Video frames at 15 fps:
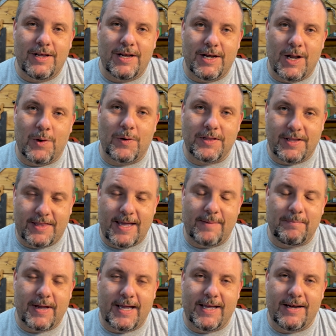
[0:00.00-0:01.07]
knowing that
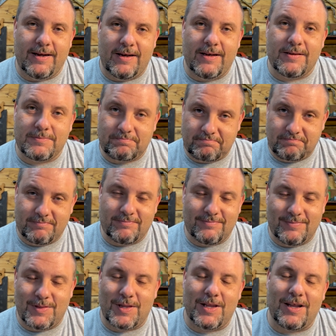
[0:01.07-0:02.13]
that man
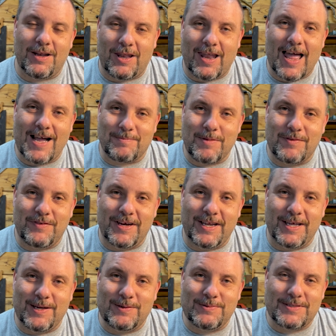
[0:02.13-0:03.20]
liked my
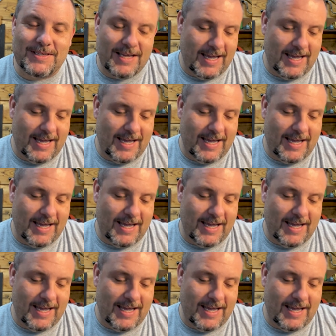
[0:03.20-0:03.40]
videos.